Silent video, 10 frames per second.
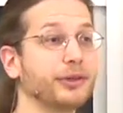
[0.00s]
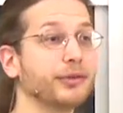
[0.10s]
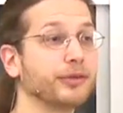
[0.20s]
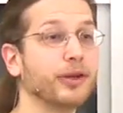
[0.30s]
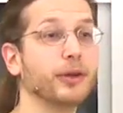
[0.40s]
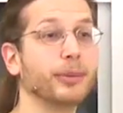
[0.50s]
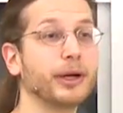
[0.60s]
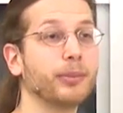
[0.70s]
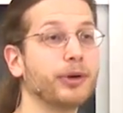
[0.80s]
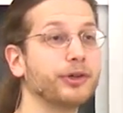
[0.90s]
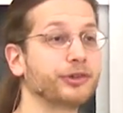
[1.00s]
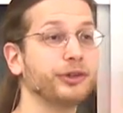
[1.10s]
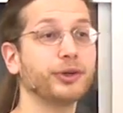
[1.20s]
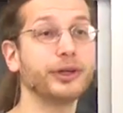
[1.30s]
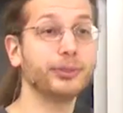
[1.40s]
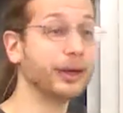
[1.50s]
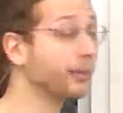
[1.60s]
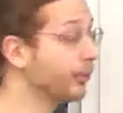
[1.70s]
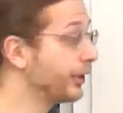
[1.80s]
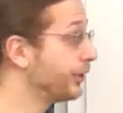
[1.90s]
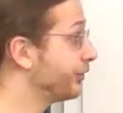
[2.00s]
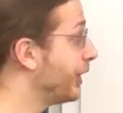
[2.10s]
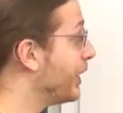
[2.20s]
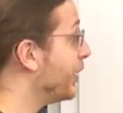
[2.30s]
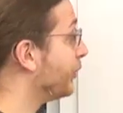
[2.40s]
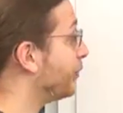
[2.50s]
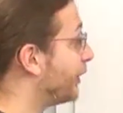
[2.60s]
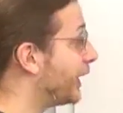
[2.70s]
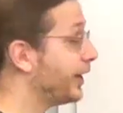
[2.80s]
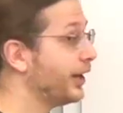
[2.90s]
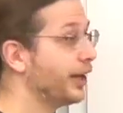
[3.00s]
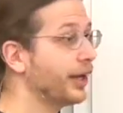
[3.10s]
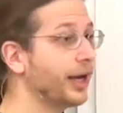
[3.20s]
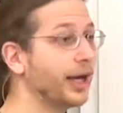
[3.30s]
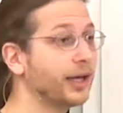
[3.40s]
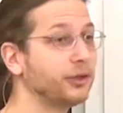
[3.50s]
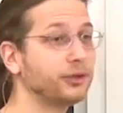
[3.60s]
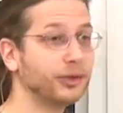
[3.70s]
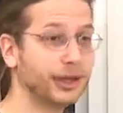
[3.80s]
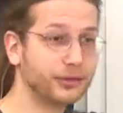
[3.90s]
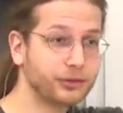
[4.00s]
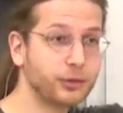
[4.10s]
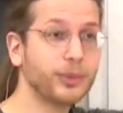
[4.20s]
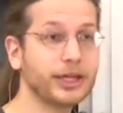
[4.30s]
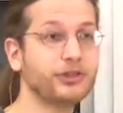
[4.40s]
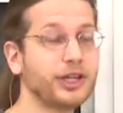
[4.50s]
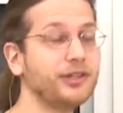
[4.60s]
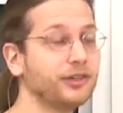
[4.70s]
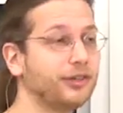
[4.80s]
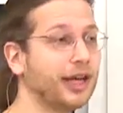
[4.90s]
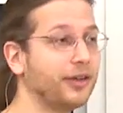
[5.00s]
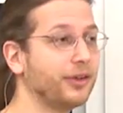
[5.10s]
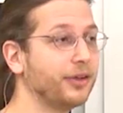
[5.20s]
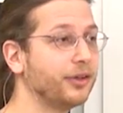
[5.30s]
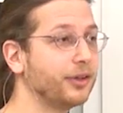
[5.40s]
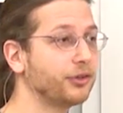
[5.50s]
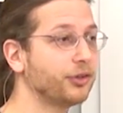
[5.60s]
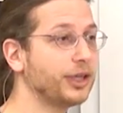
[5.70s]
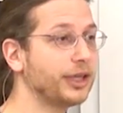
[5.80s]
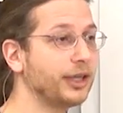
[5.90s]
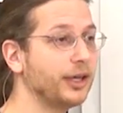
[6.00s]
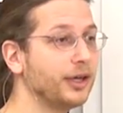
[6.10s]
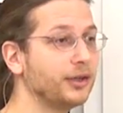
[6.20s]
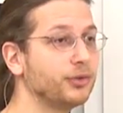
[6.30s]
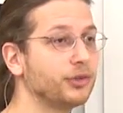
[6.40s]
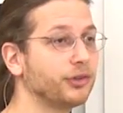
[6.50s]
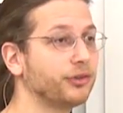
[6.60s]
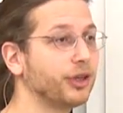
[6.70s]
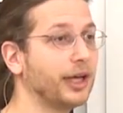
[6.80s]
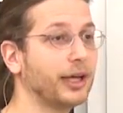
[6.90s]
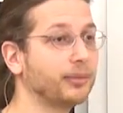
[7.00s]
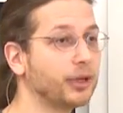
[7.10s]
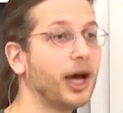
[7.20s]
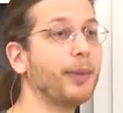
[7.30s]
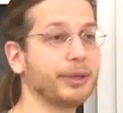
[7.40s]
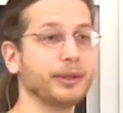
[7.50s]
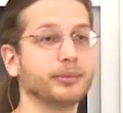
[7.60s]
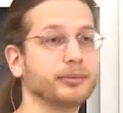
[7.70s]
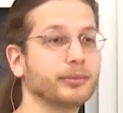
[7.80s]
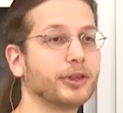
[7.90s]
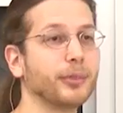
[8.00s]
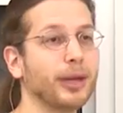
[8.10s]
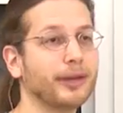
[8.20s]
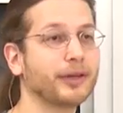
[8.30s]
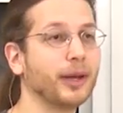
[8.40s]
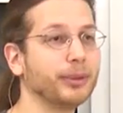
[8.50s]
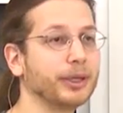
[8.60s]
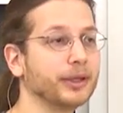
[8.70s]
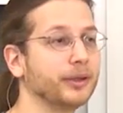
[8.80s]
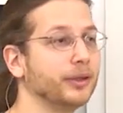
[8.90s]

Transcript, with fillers: you never follow parent pointers, so you don't need parent pointers. So then, uh, you, as you make changes down the, the tree, you just uh, copy. It's called path copying.